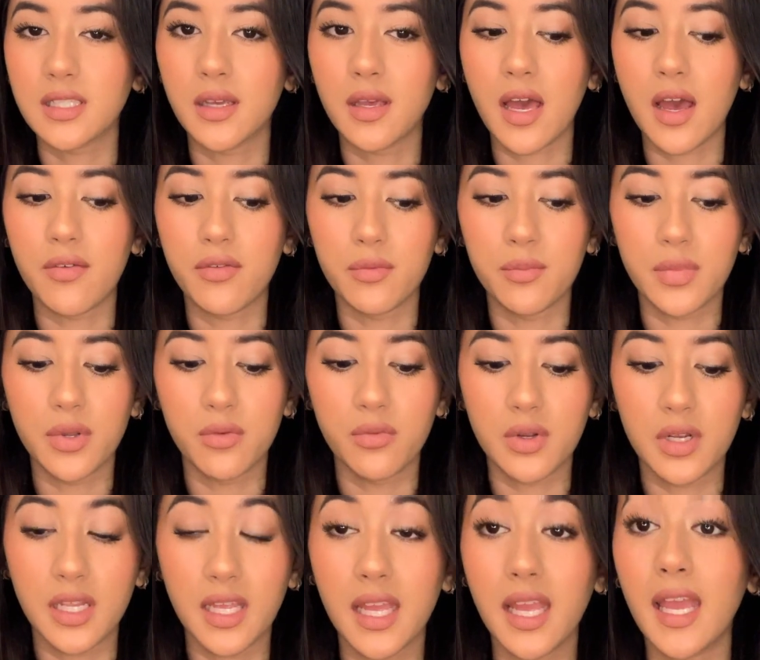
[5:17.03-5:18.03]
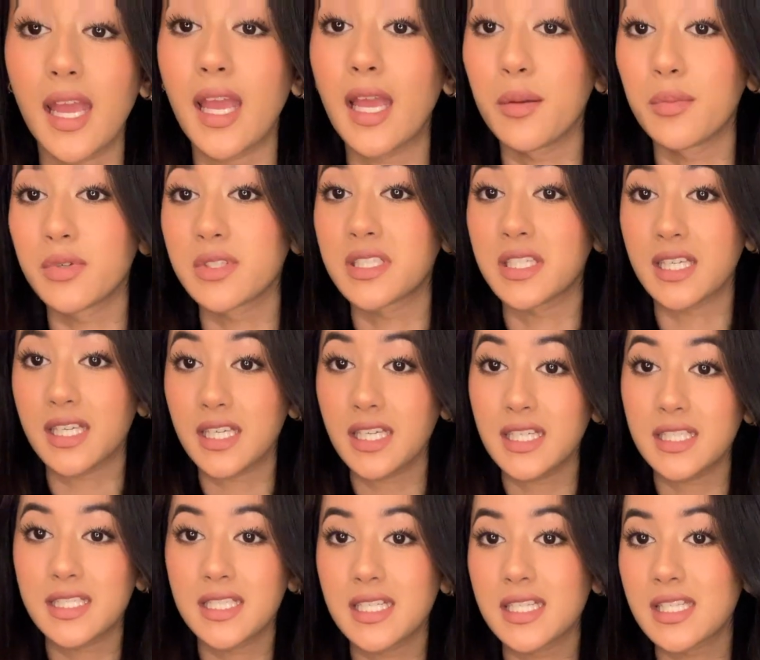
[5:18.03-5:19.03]
I haven't been really able to
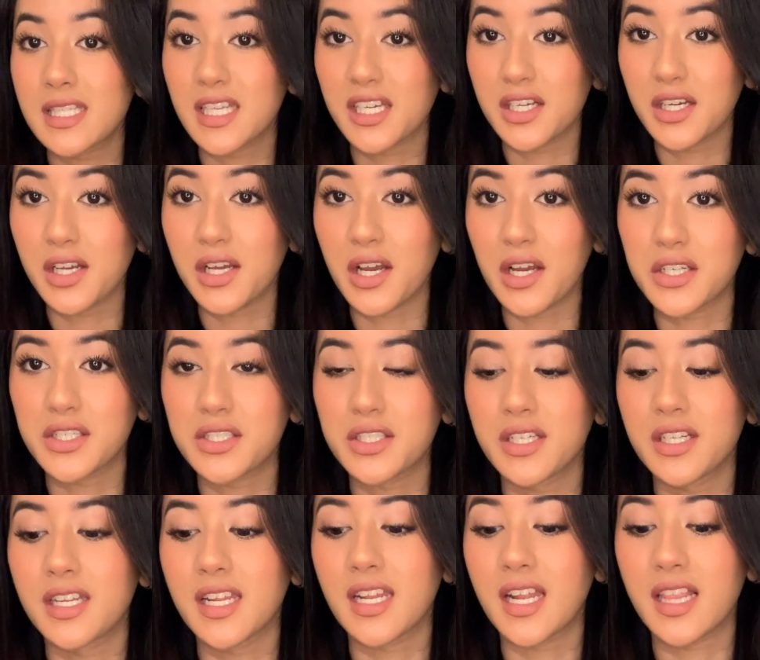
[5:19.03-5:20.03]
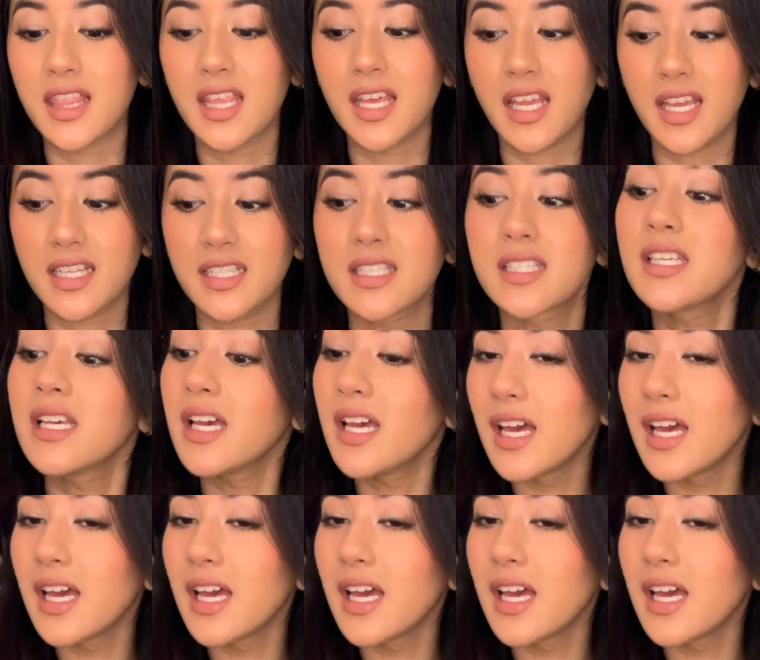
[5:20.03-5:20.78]
eat since the concussion and I think it's